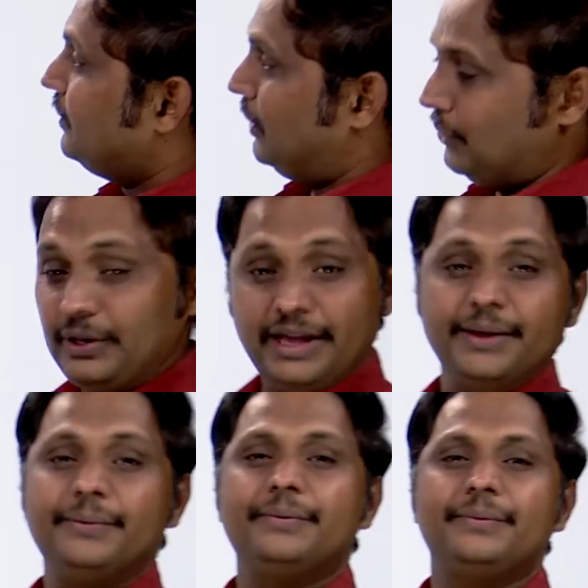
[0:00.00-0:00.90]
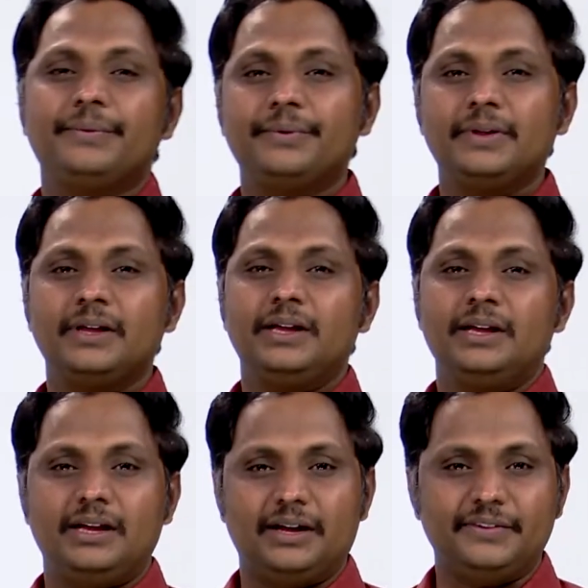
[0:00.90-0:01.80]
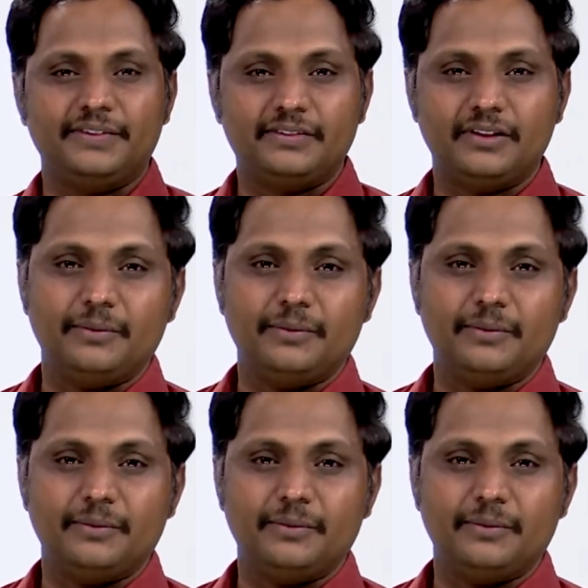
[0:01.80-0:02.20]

Okay, yeah, this is the